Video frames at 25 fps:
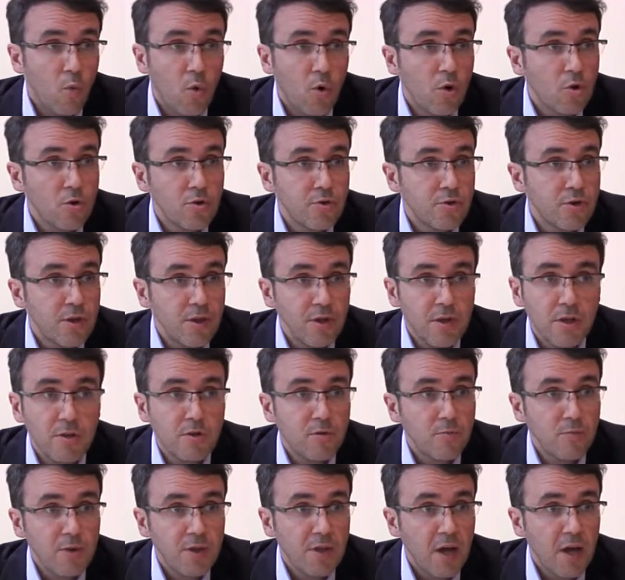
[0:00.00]
work that
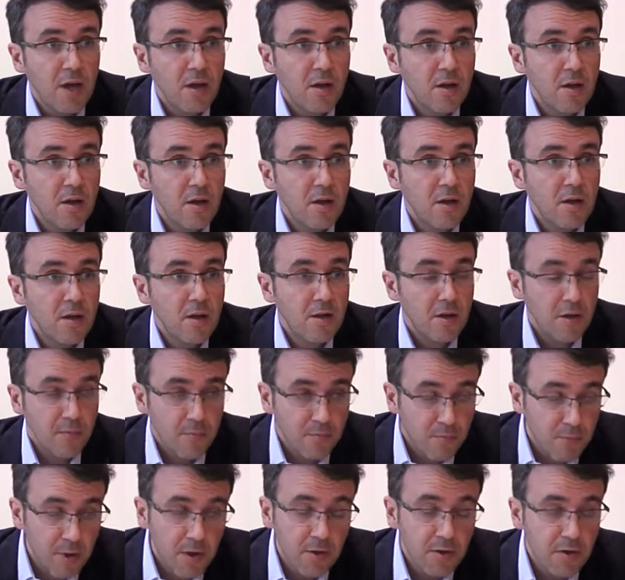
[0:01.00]
needs to be done,
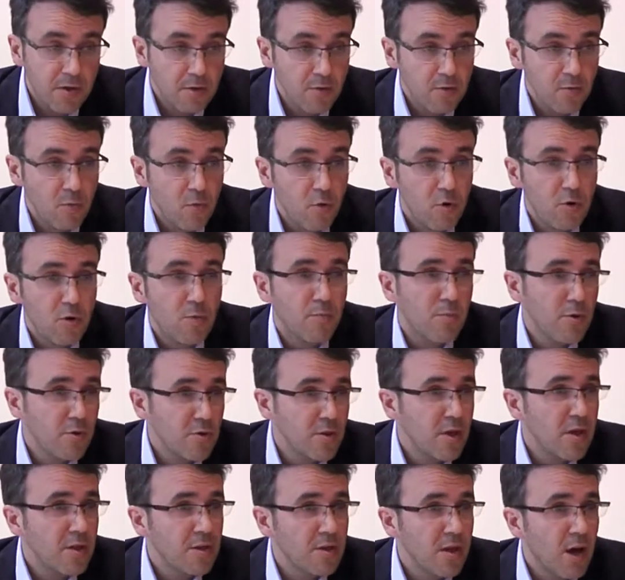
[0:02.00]
very serious work,
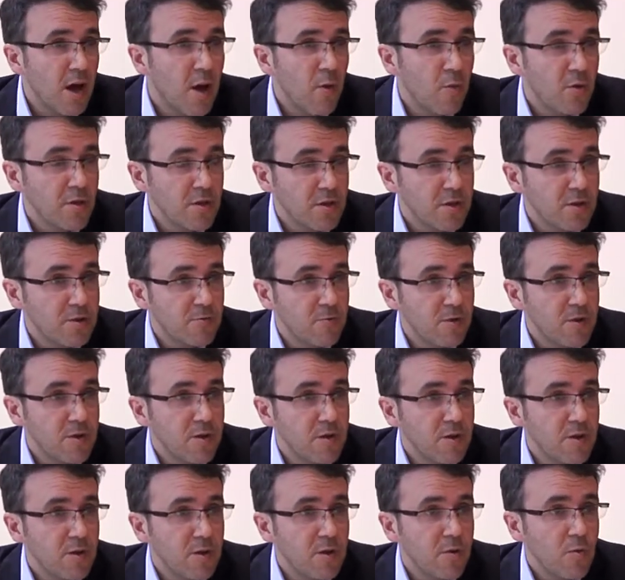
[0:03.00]
because as I was
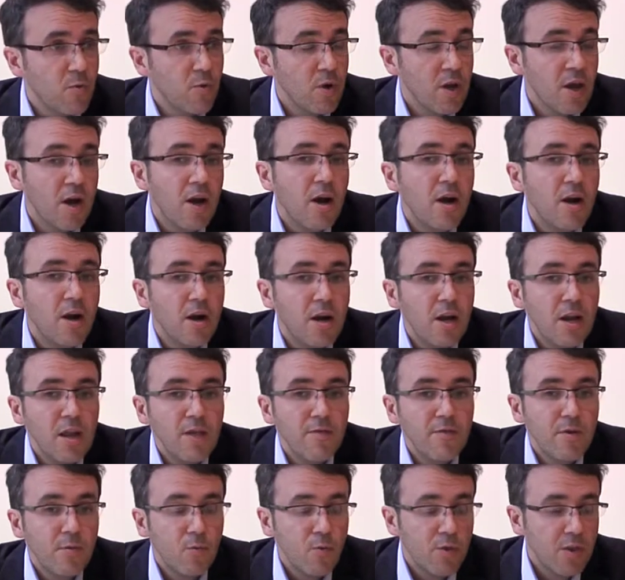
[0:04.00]
stressing, that we are
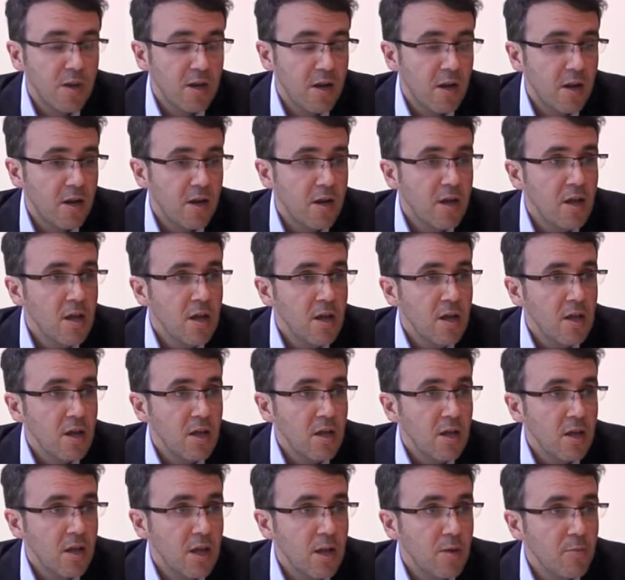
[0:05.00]
living within an
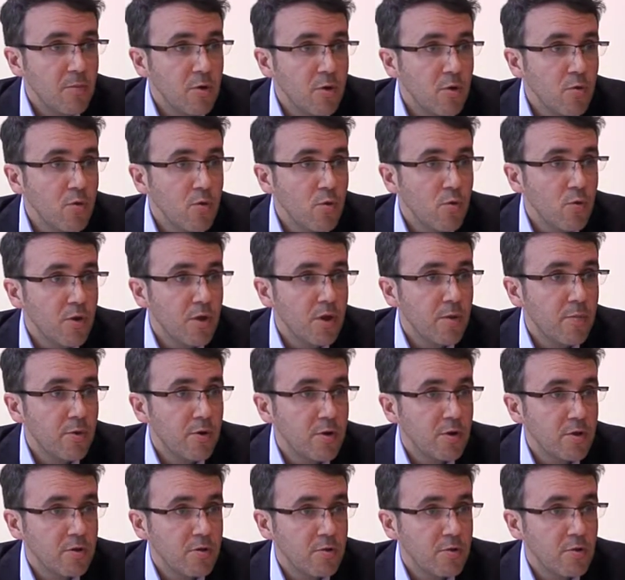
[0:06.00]
EMU with a
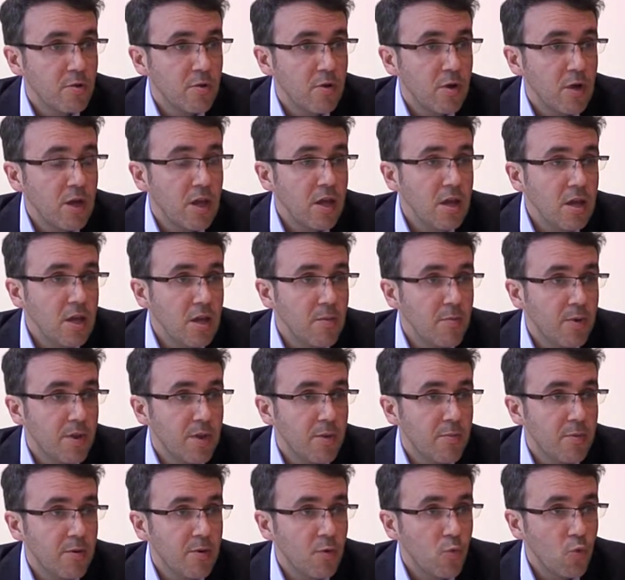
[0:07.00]
very strong E
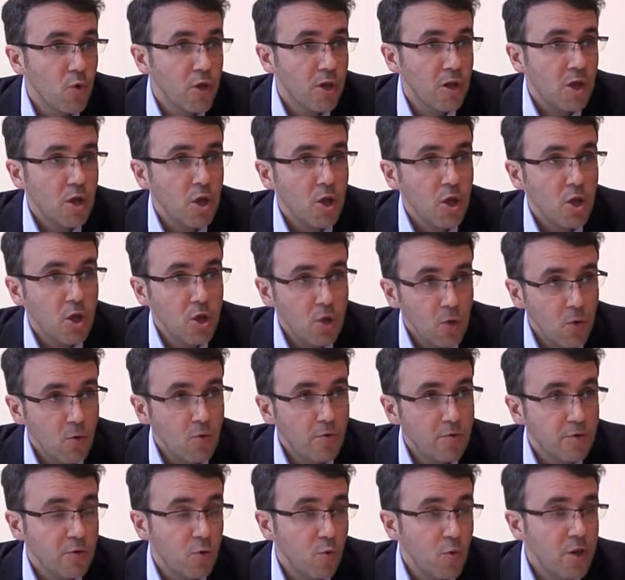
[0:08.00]
but a very weak
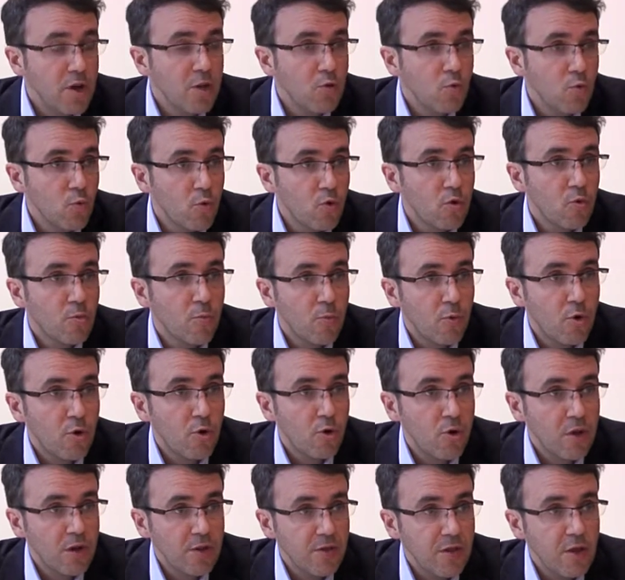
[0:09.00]
U, so we need to work
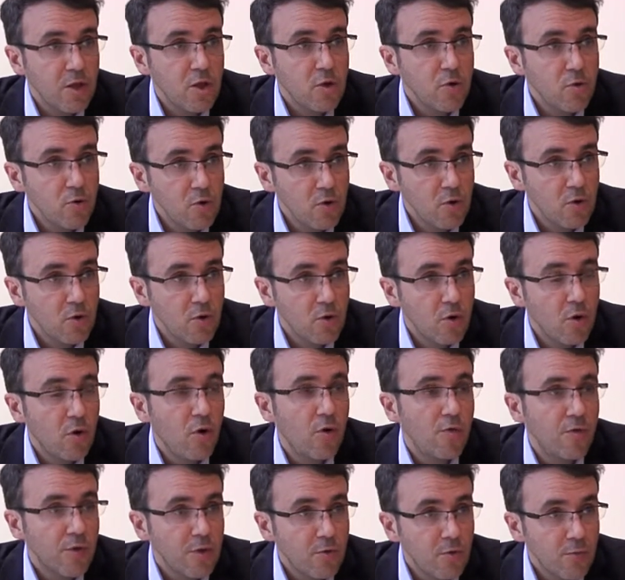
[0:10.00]
more in the union
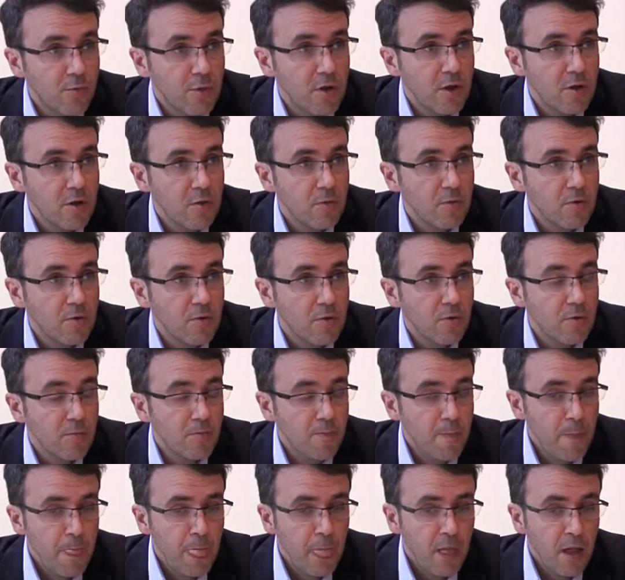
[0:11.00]
of the European Union.
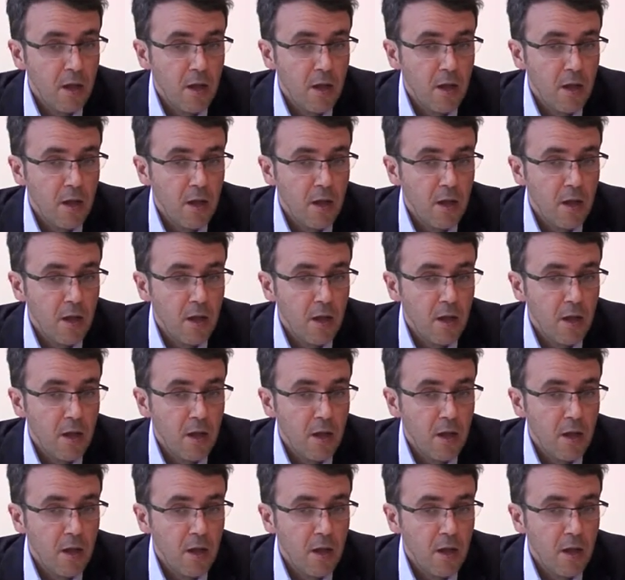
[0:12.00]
